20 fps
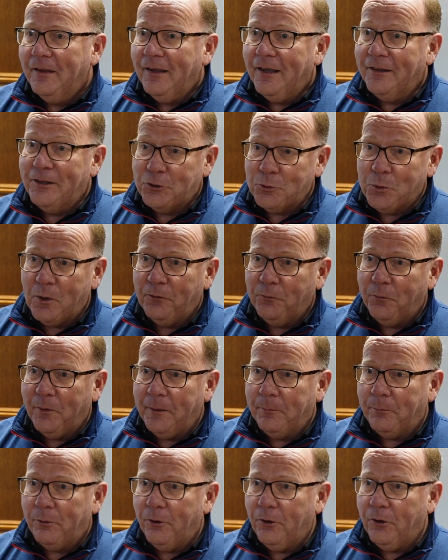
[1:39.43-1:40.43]
And the
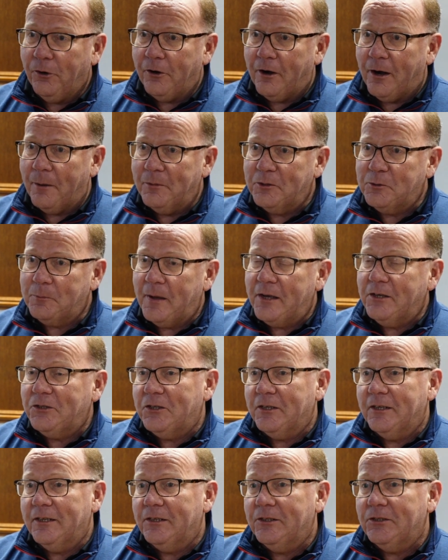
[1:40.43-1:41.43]
12-week program has
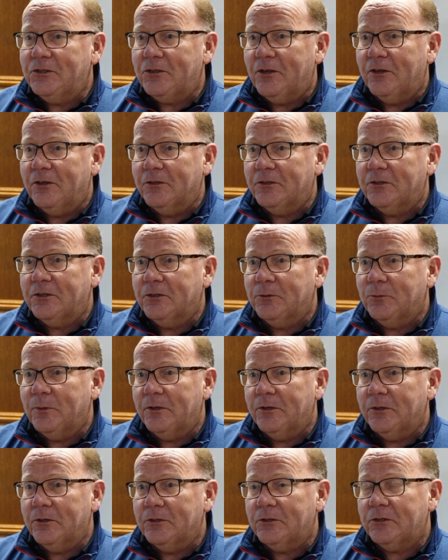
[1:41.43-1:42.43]
basically started
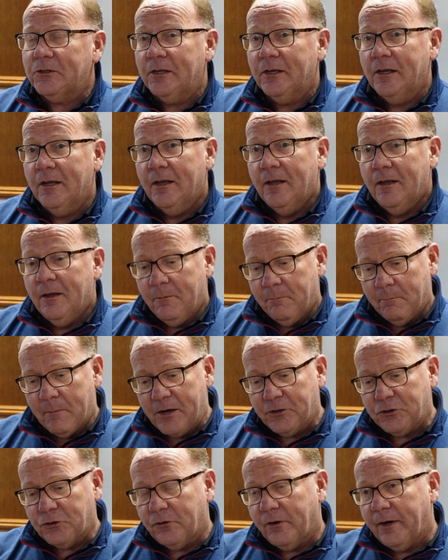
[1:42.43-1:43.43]
with us
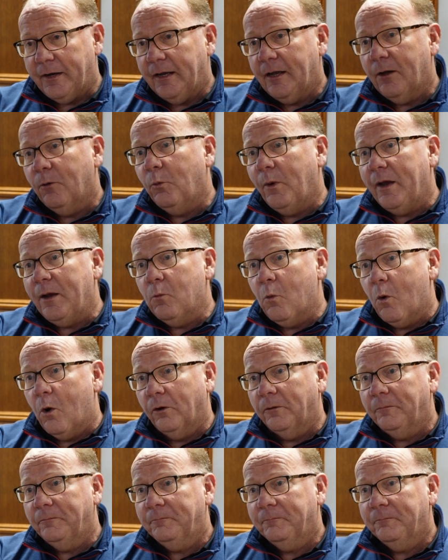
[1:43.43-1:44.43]
measuring at week
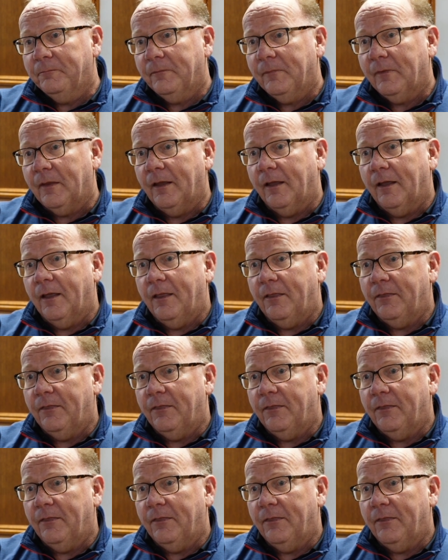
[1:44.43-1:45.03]
one uh,